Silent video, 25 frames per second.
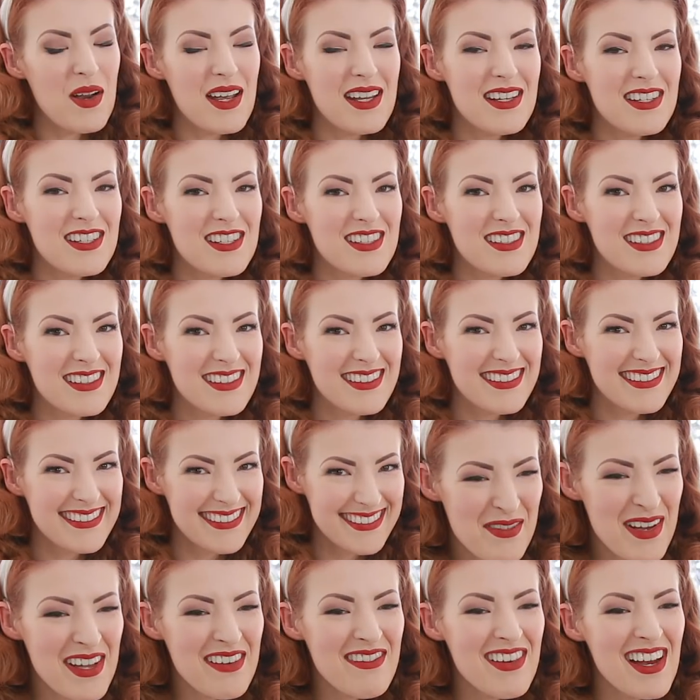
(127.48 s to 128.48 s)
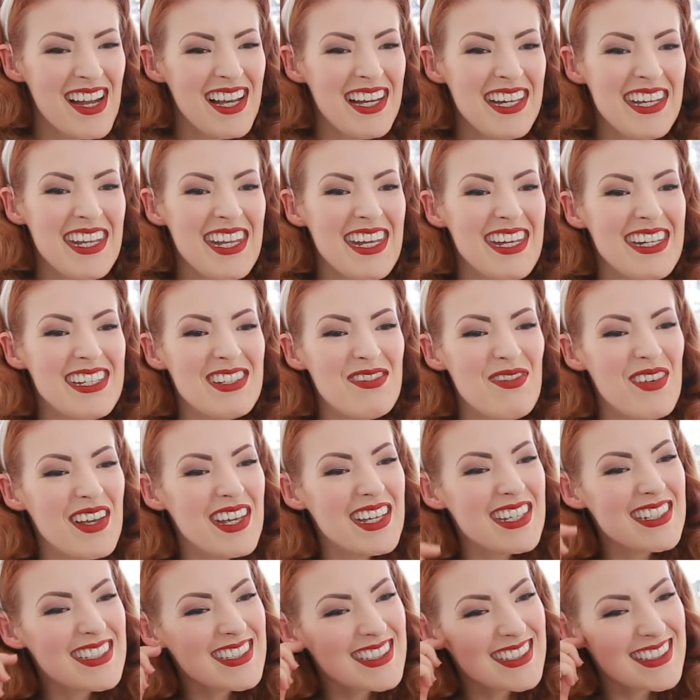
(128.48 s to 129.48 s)
which we really need
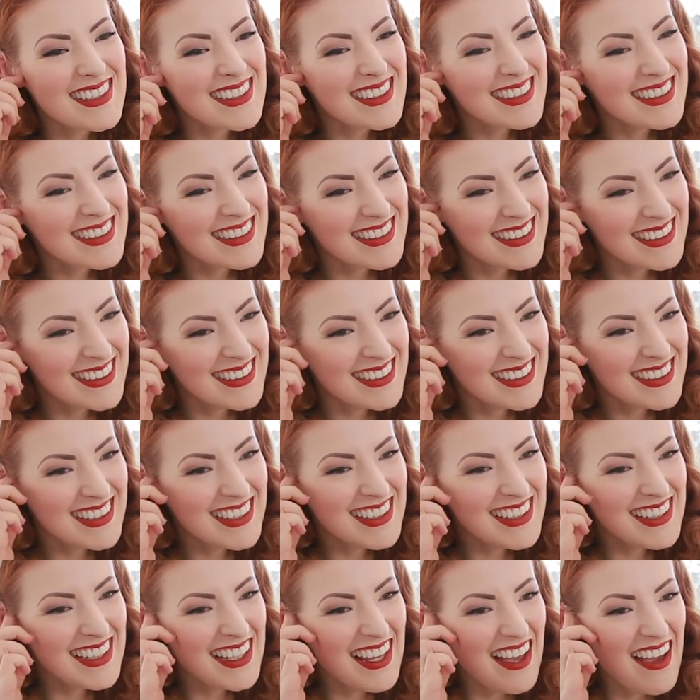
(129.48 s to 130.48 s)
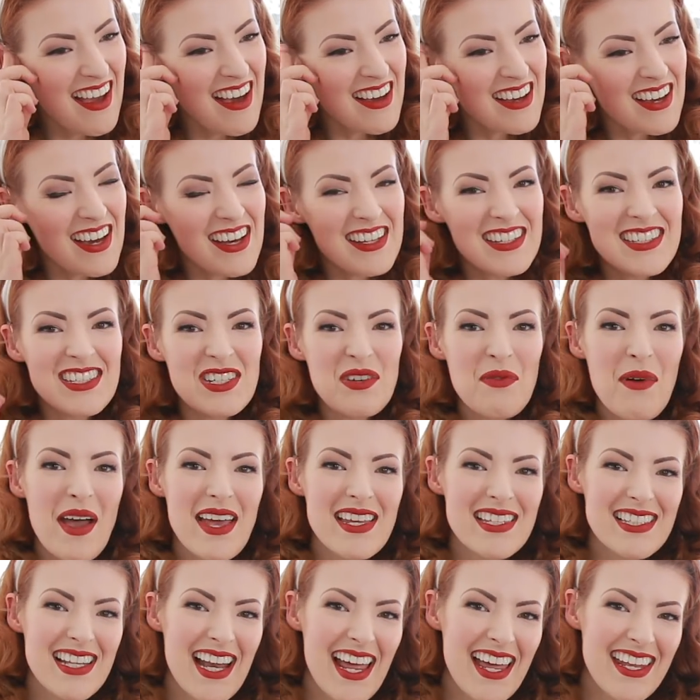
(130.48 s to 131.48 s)
because our garden's a
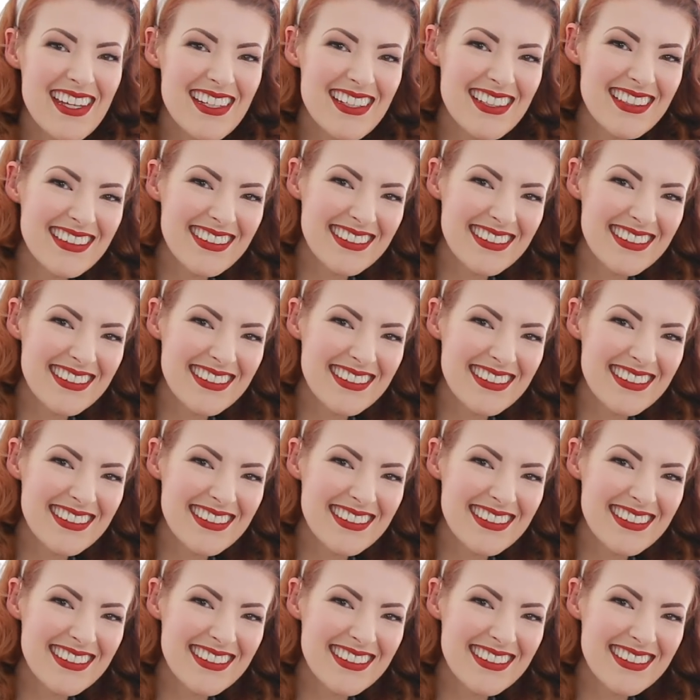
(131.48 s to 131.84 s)
wasteland.